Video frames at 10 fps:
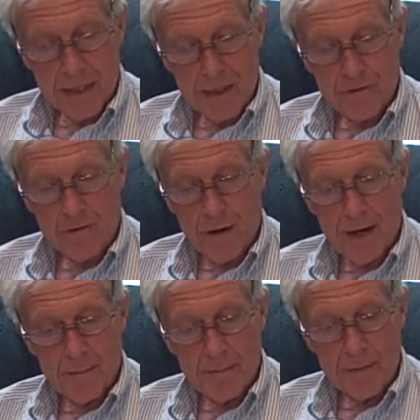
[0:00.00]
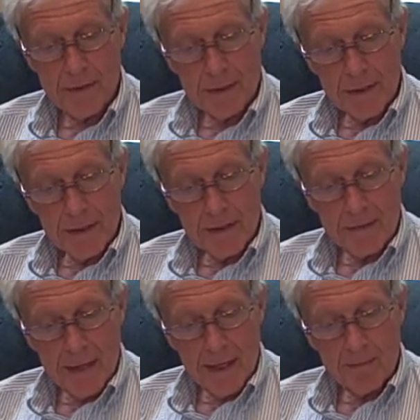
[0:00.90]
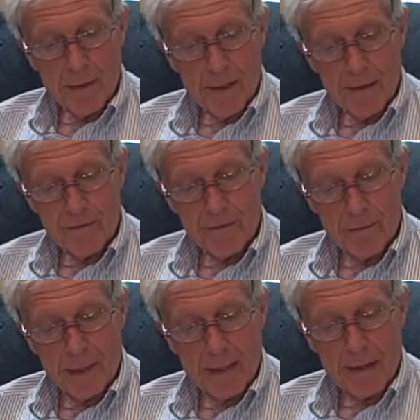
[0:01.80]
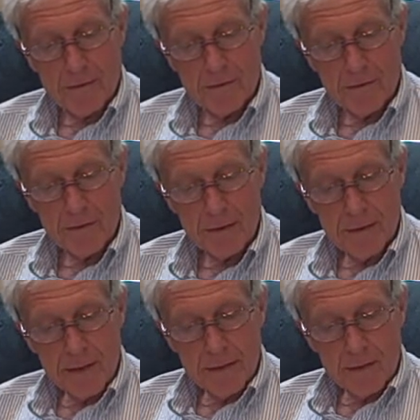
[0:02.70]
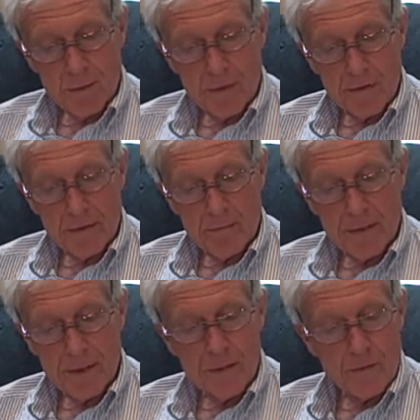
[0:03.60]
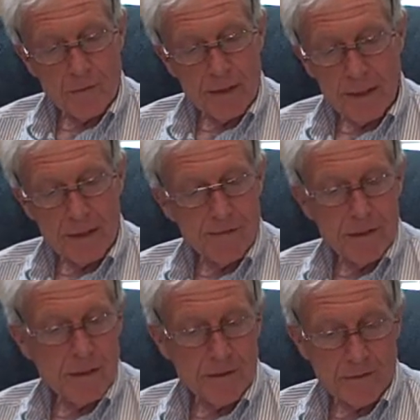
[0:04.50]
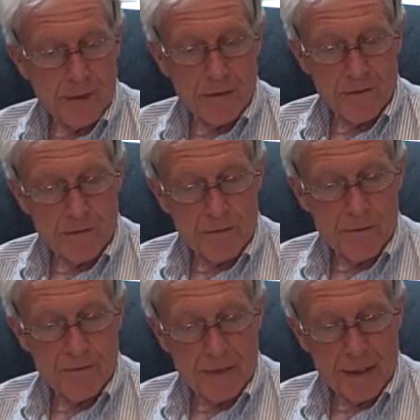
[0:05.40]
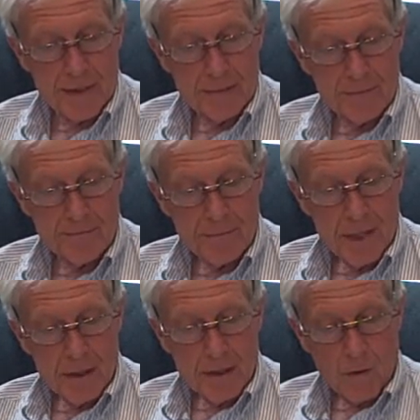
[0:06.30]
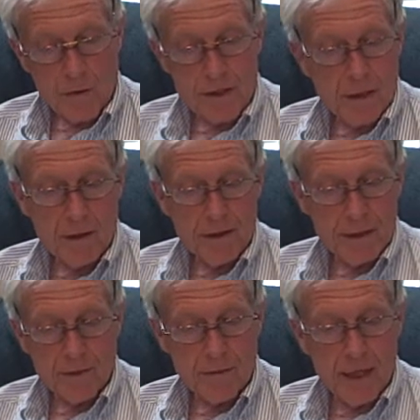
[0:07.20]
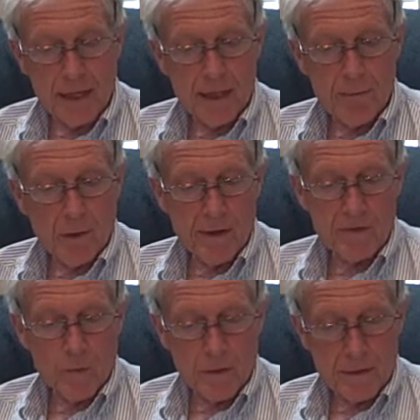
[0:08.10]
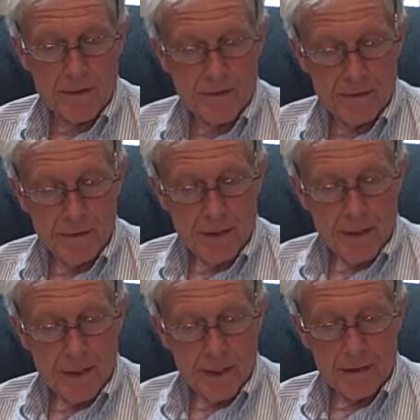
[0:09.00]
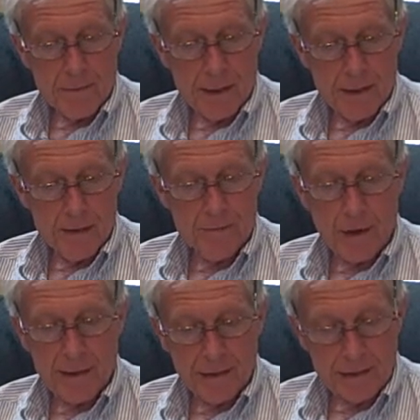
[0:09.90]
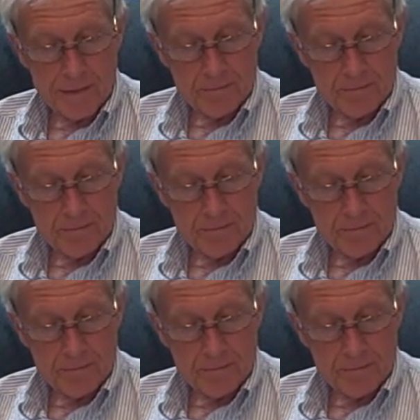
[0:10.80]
is trapped in the nightmares of the past, whether it be reliving his father's suicide or charging on Yankee breastworks at the Battle of Franklin.